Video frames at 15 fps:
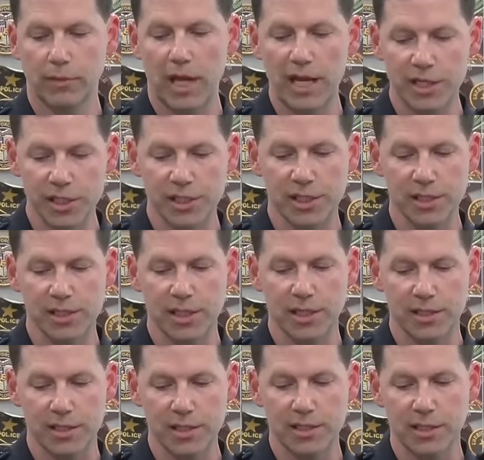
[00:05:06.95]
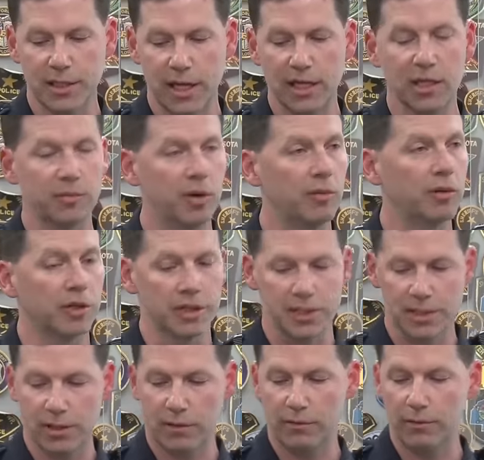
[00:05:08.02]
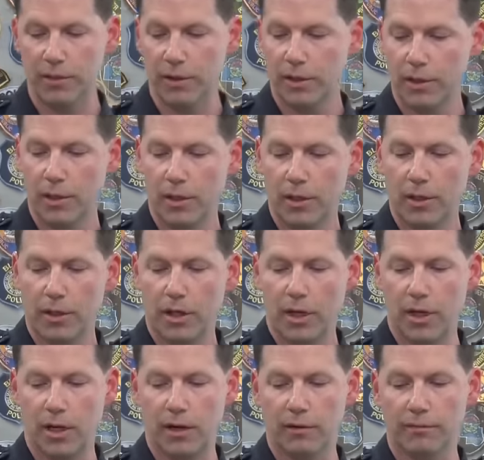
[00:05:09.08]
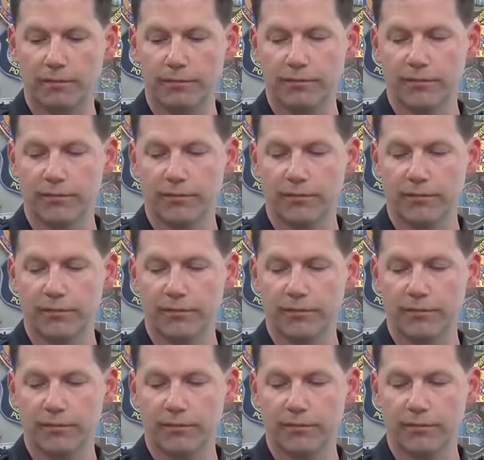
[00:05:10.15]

agencies that assisted and the public itself uh,